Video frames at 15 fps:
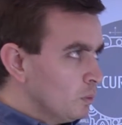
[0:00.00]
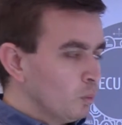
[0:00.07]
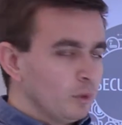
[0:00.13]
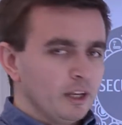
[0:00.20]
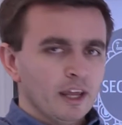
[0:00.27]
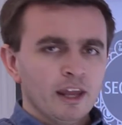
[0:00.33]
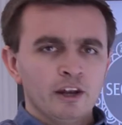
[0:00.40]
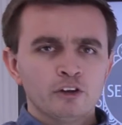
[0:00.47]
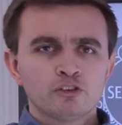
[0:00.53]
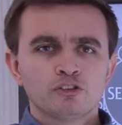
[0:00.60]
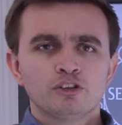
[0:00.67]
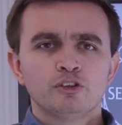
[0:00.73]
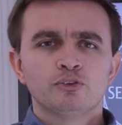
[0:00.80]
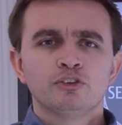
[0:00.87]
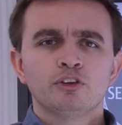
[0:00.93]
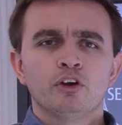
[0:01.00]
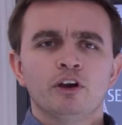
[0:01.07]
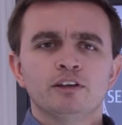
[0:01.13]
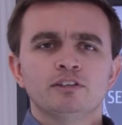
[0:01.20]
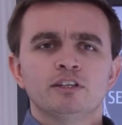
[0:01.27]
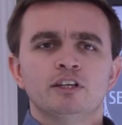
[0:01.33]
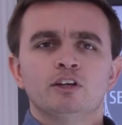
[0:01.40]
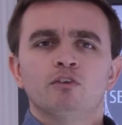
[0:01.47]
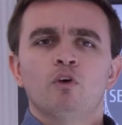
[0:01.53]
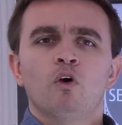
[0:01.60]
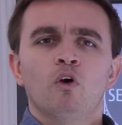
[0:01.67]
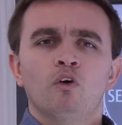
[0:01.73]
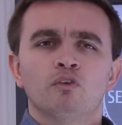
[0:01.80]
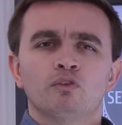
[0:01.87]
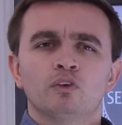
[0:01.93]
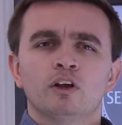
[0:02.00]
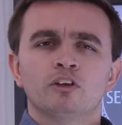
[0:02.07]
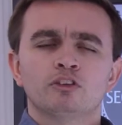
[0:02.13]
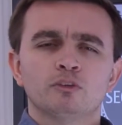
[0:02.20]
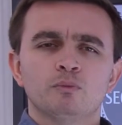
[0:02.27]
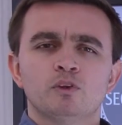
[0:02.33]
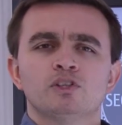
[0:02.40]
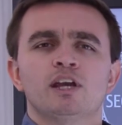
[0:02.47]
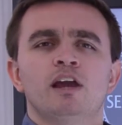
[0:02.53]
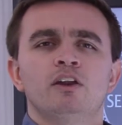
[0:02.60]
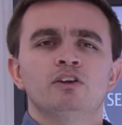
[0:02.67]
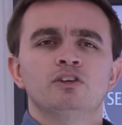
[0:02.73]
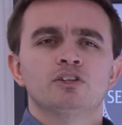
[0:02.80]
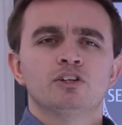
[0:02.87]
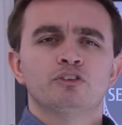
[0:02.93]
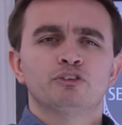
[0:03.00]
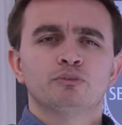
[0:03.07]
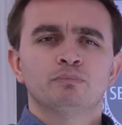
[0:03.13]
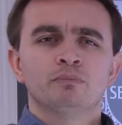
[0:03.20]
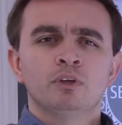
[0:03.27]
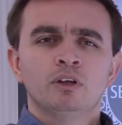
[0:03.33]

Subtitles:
we then introduced the idea of customer challenges.